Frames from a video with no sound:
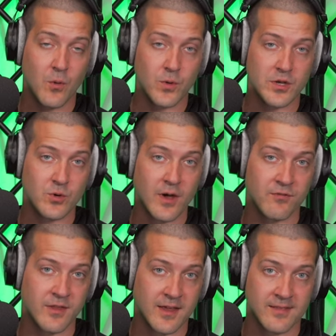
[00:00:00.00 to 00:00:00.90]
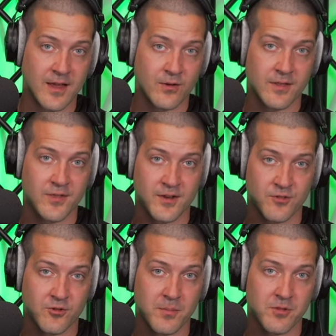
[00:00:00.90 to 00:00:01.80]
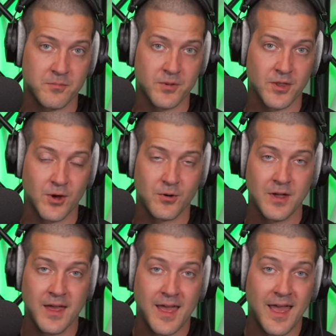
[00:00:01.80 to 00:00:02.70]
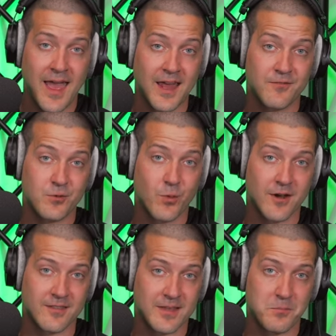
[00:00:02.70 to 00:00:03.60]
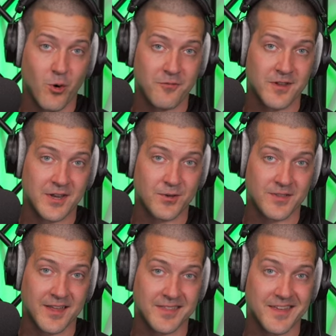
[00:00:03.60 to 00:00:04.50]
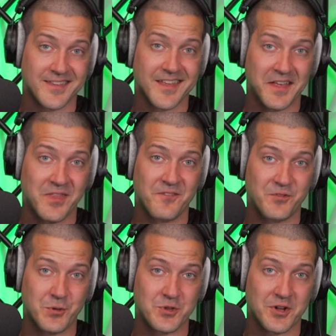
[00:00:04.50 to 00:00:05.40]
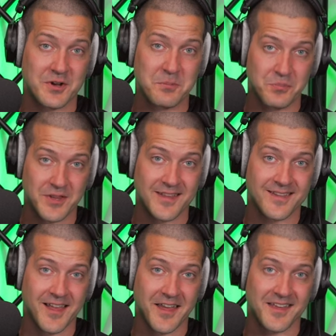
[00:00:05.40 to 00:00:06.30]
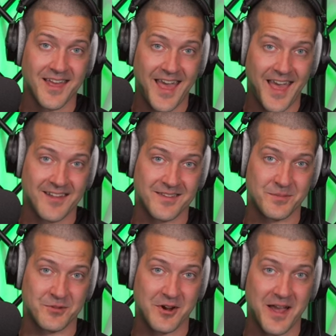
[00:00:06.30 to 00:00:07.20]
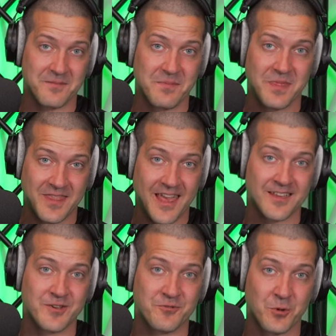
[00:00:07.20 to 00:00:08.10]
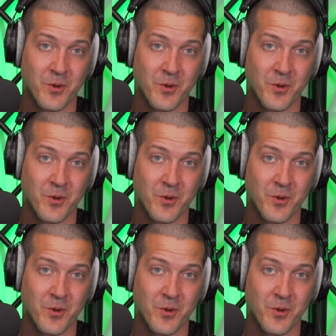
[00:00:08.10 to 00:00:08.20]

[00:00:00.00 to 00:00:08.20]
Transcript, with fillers: we do have links down in the description below. And if you want to see more videos like this in the future, please like and subscribe. Thank you for